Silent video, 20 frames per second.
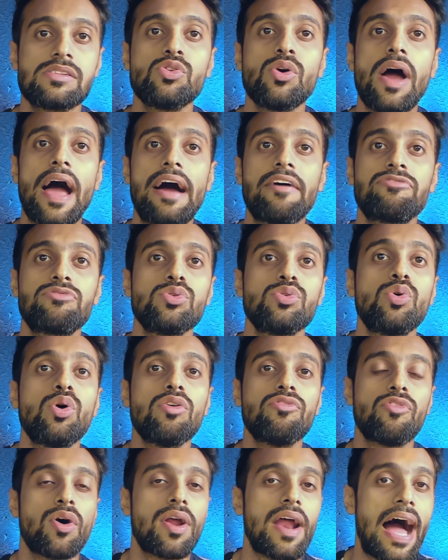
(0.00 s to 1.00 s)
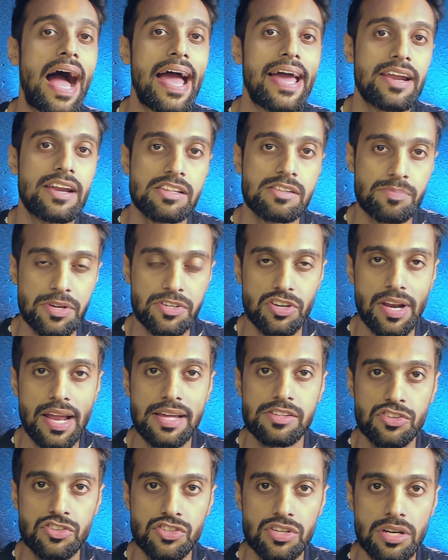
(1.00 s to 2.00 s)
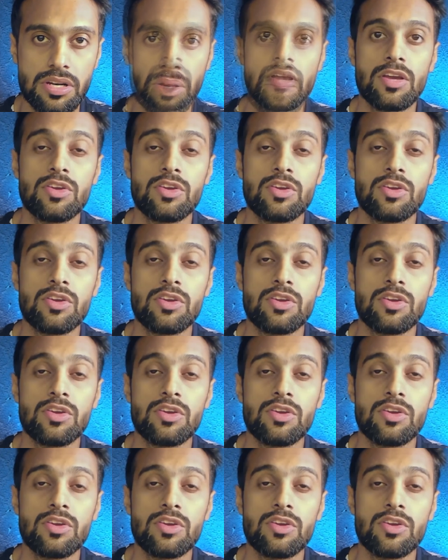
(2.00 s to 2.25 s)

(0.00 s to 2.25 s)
you have to go for higher specialization.